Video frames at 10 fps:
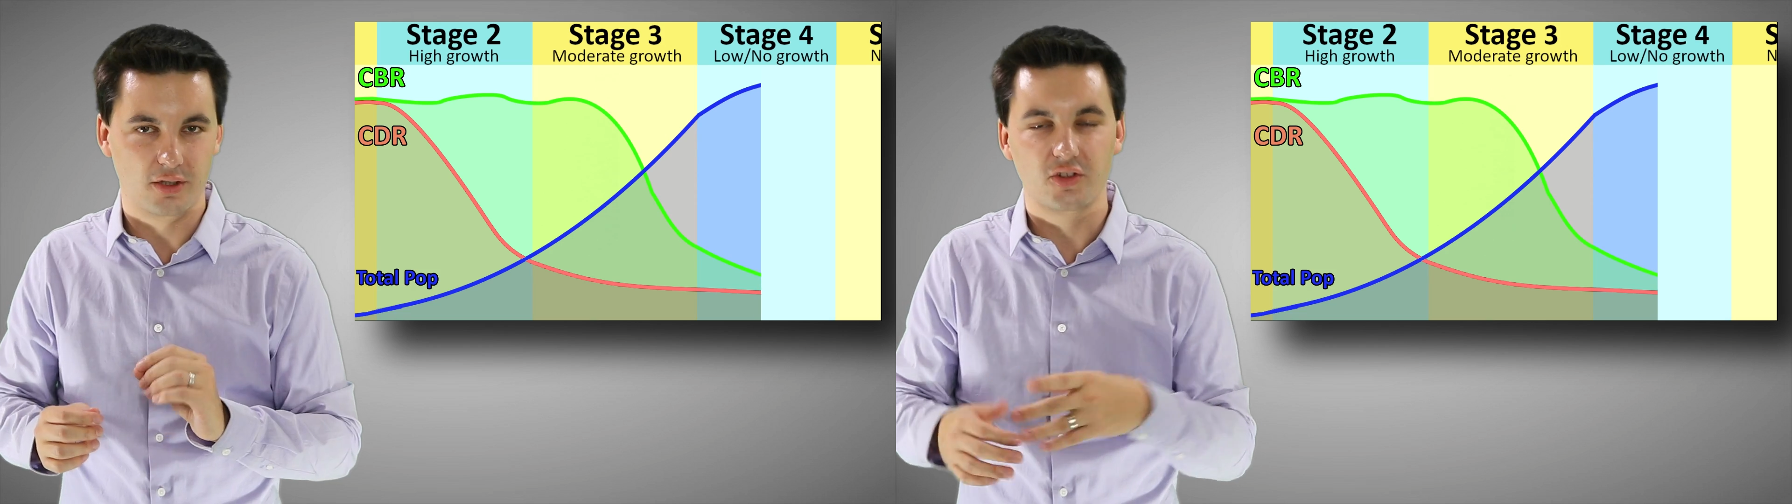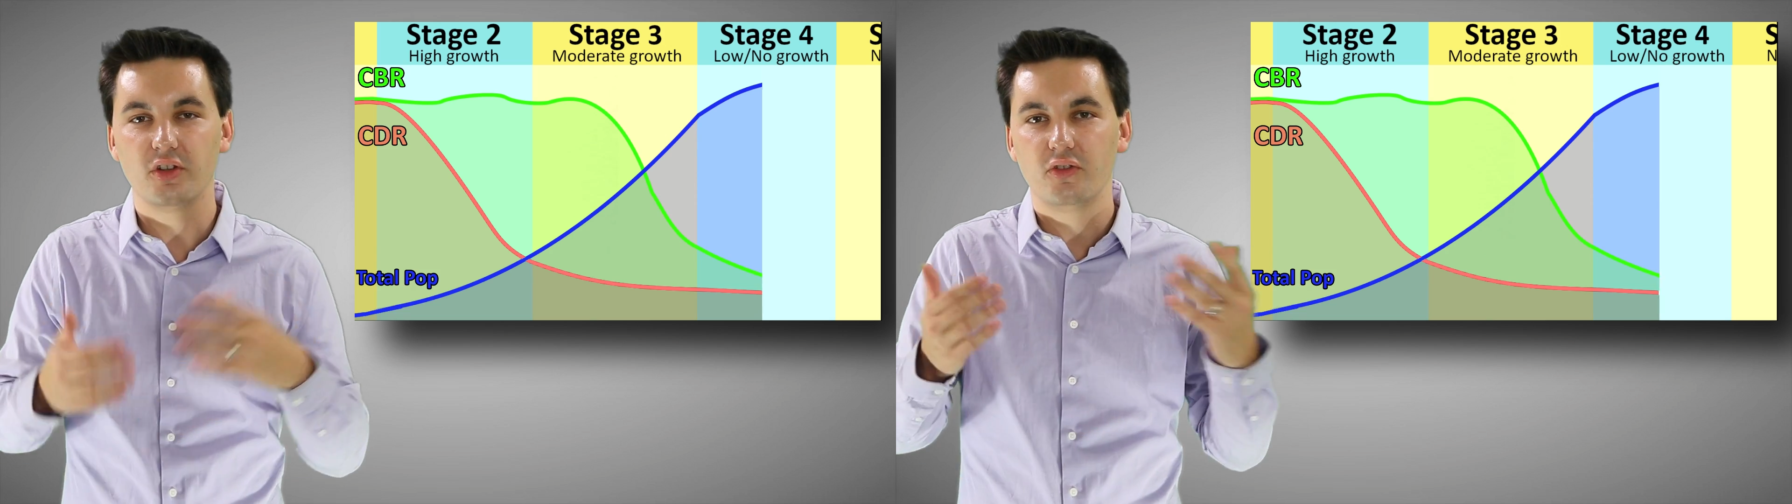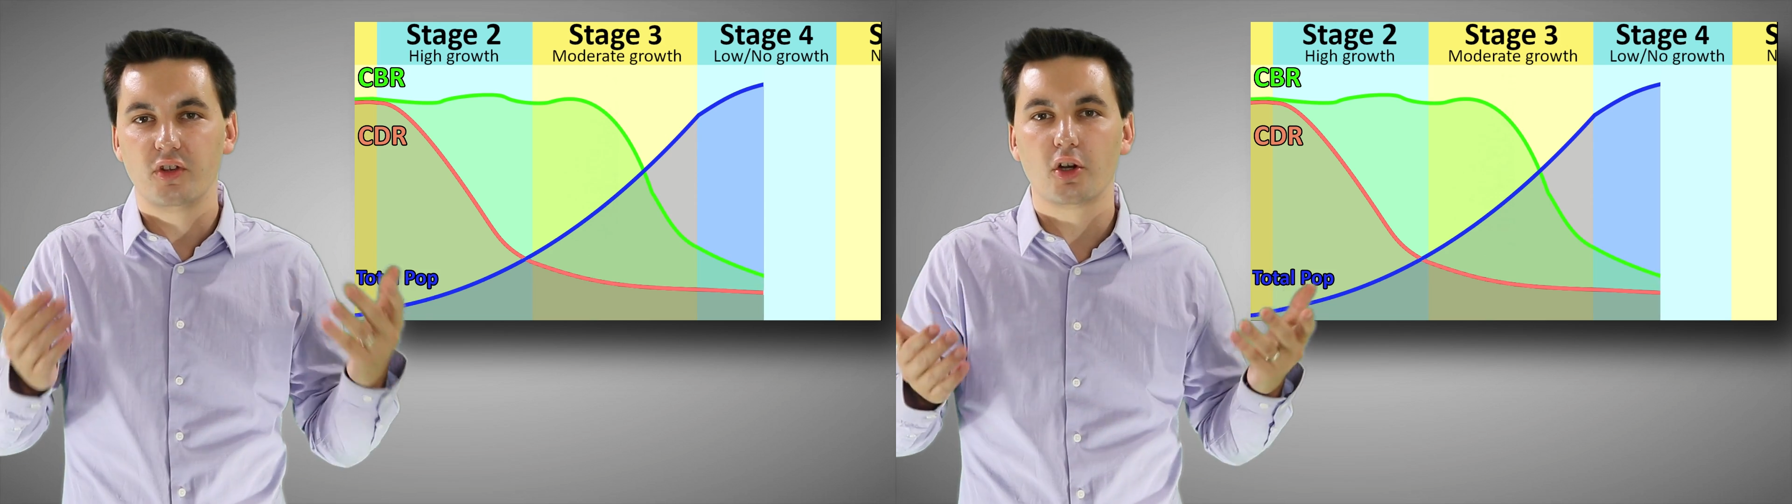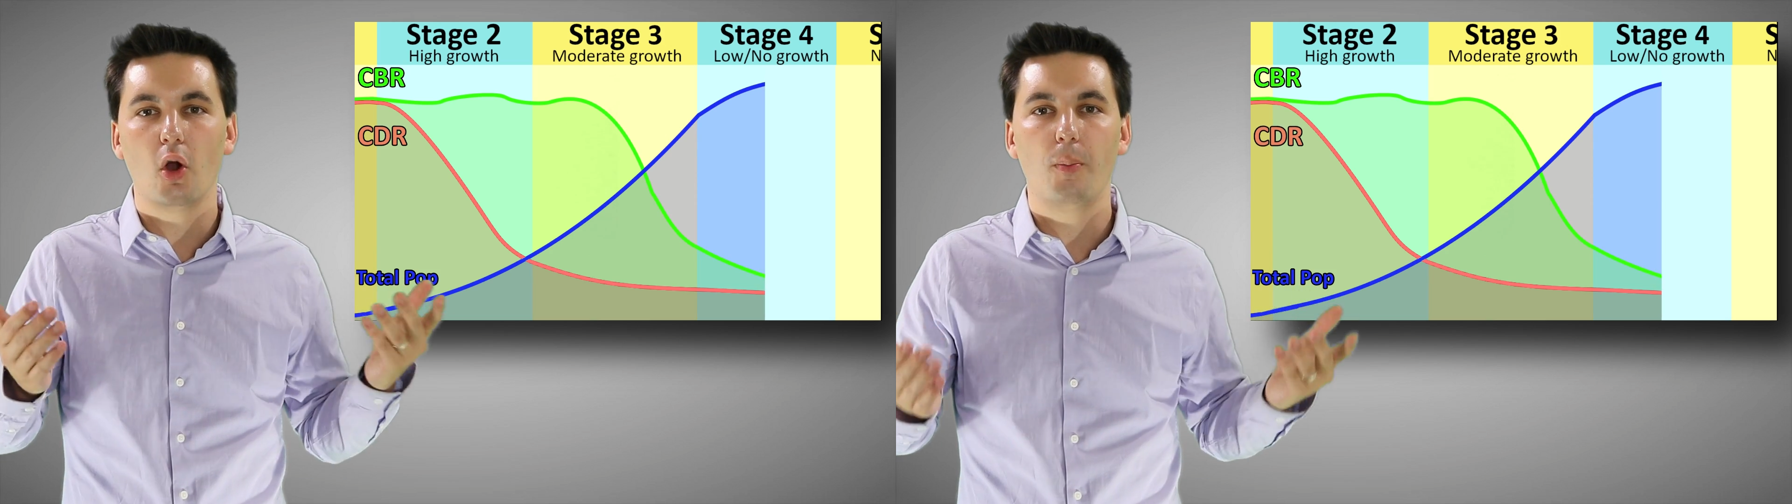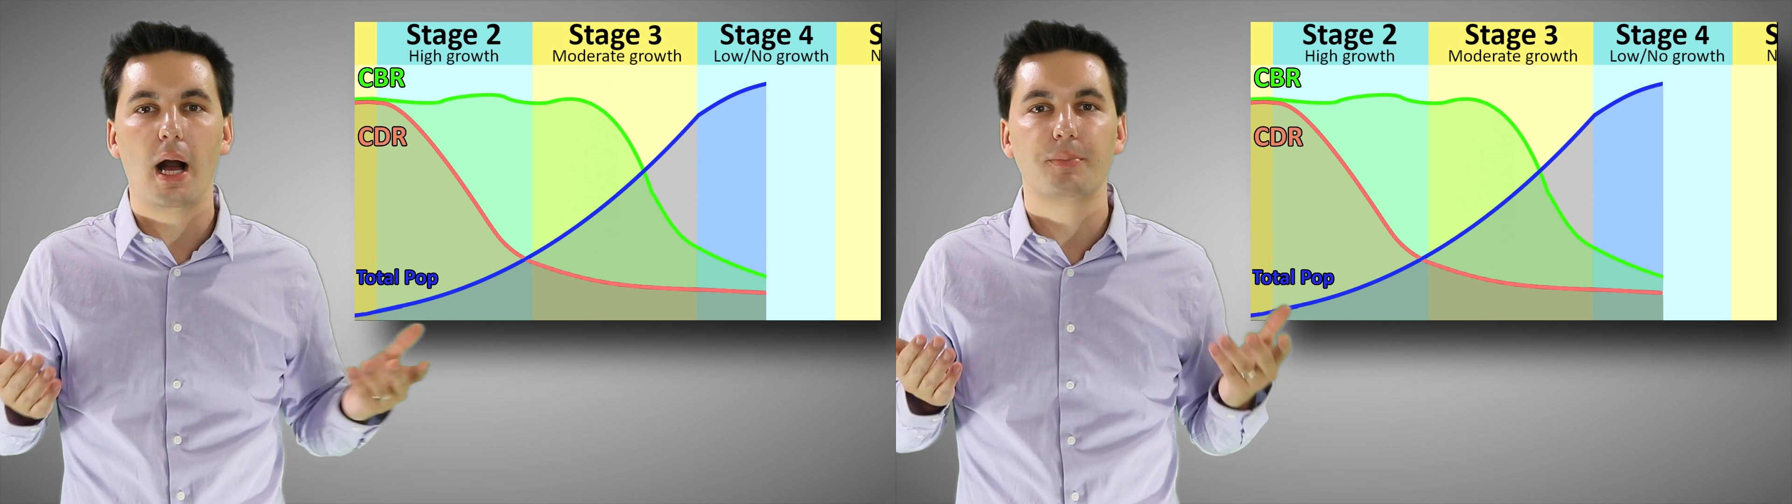This is
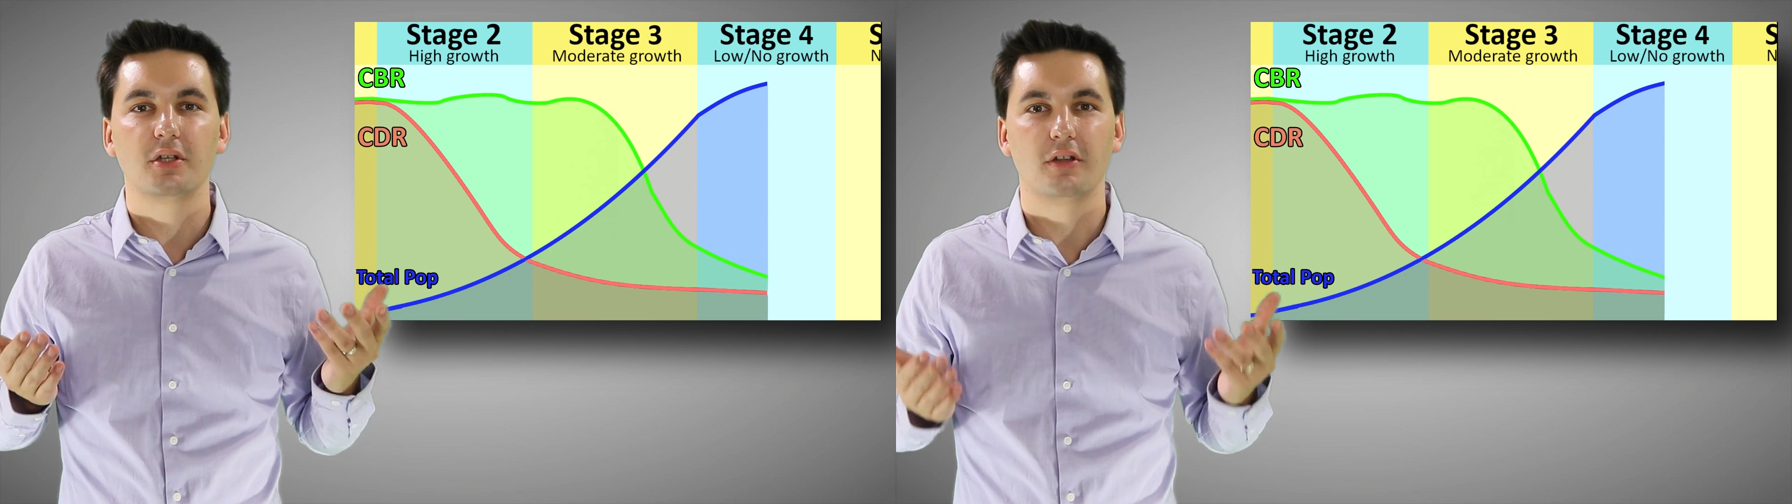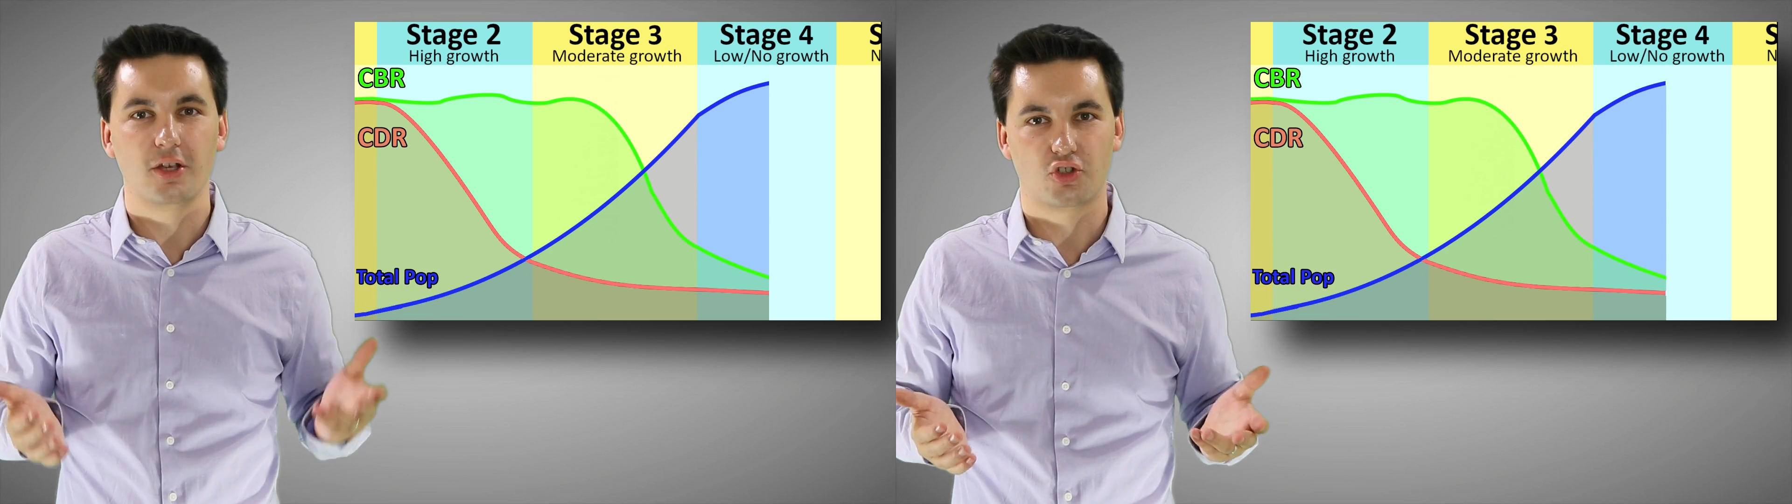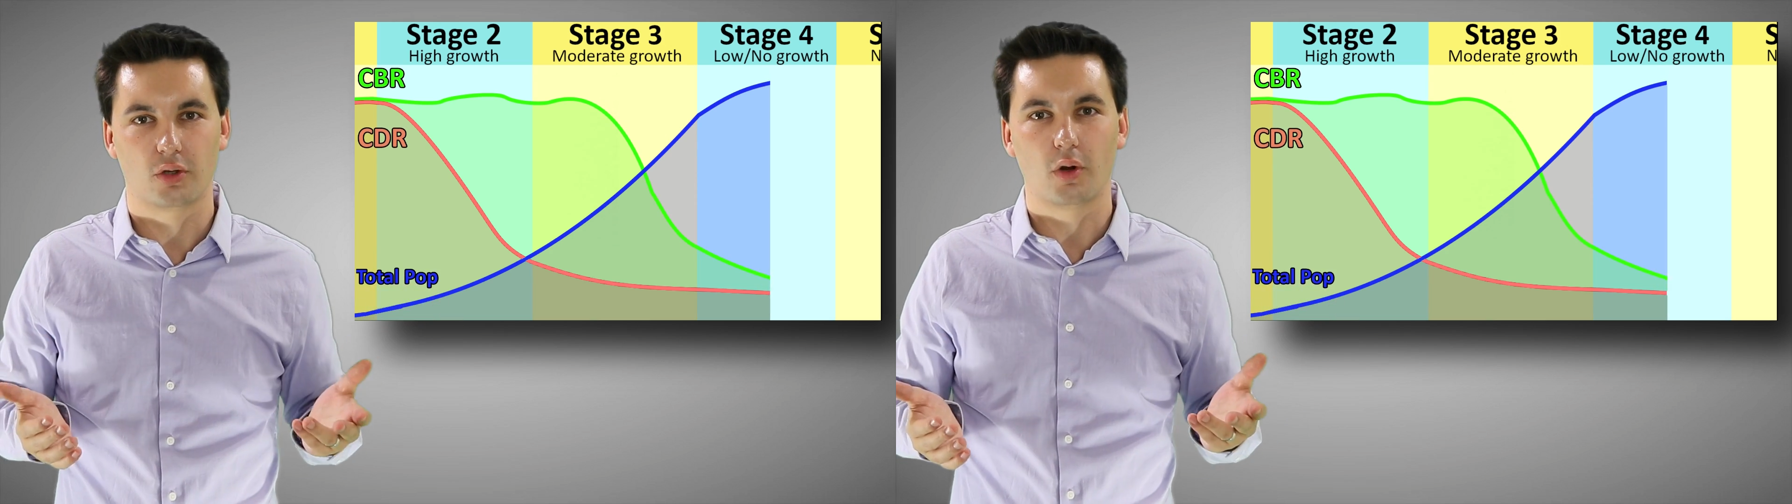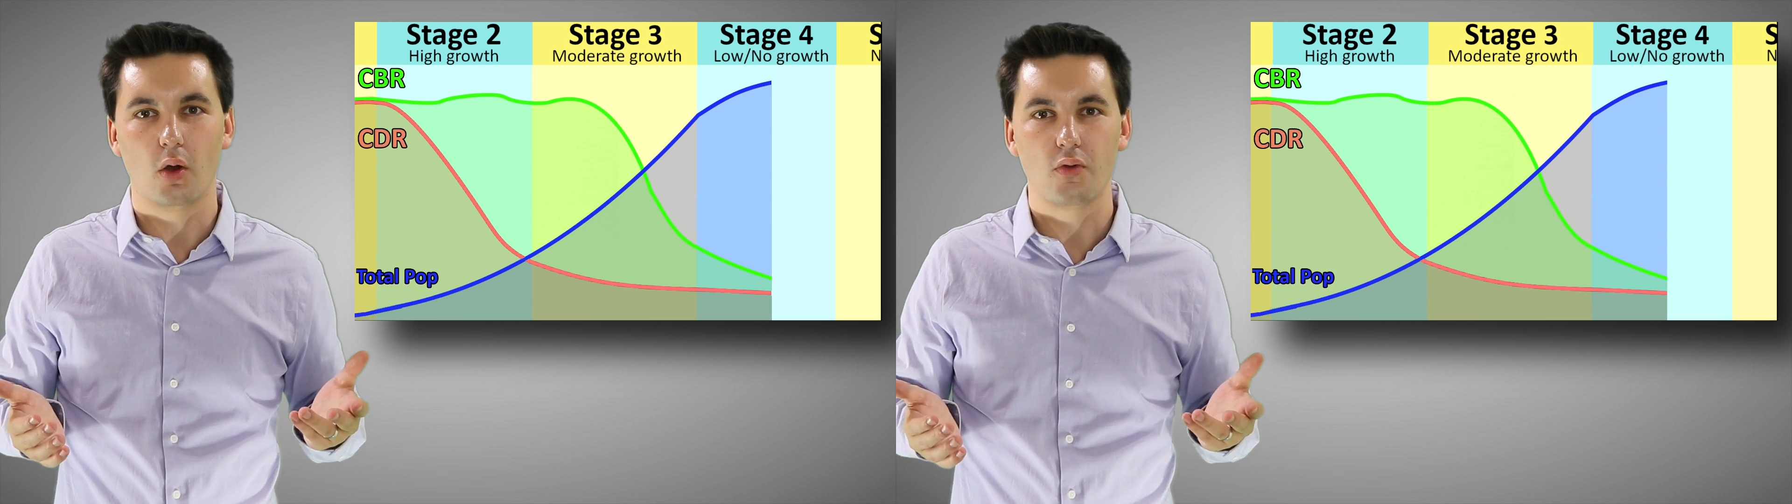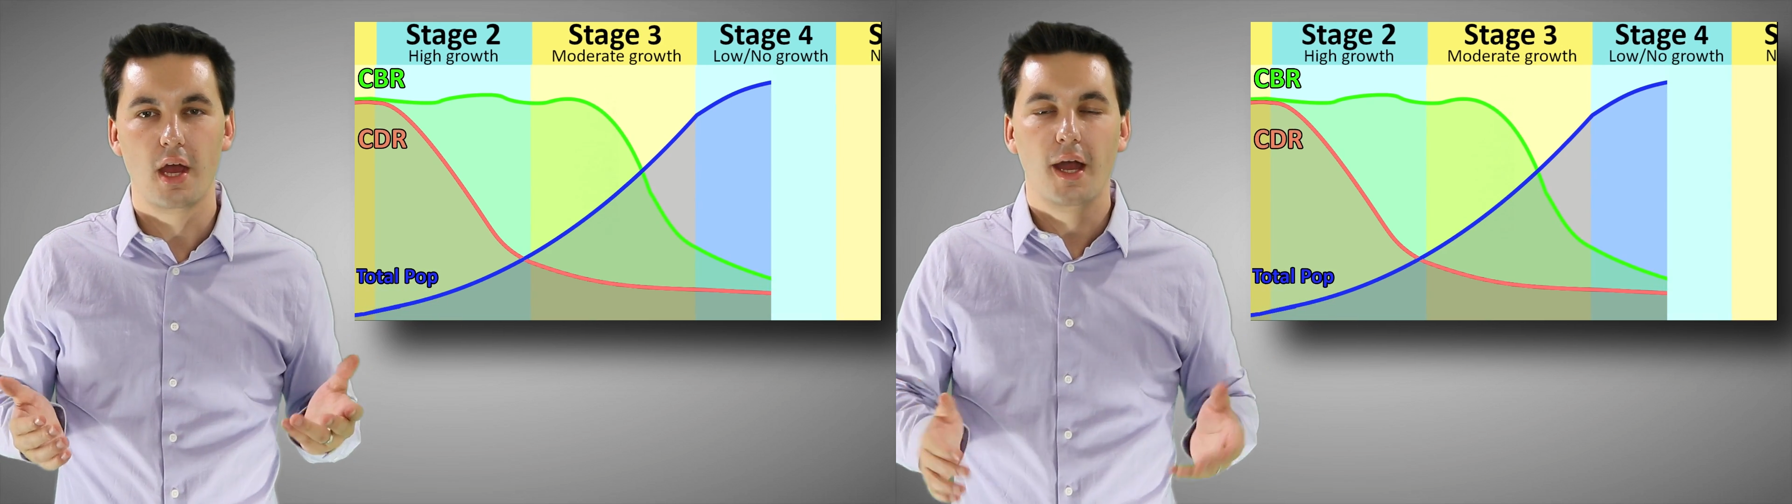zero population growth.